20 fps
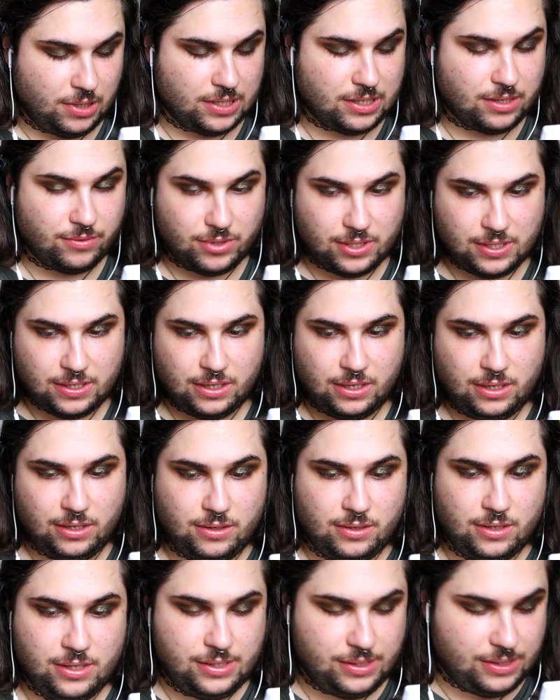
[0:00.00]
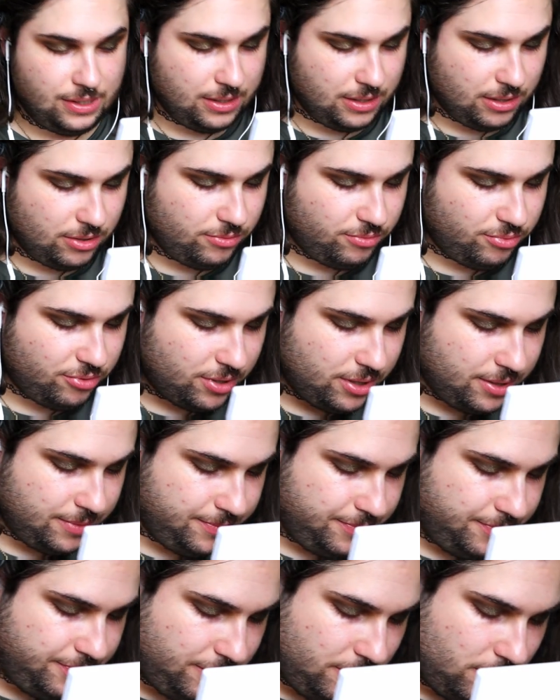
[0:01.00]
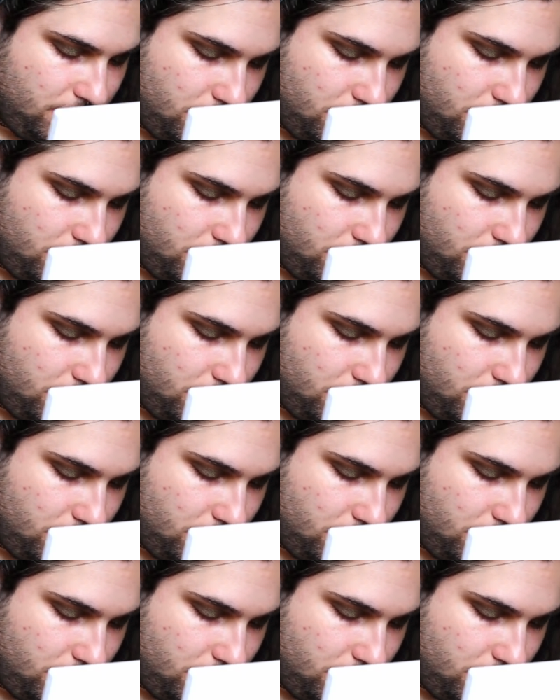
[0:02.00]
as I was saying, Citara Prime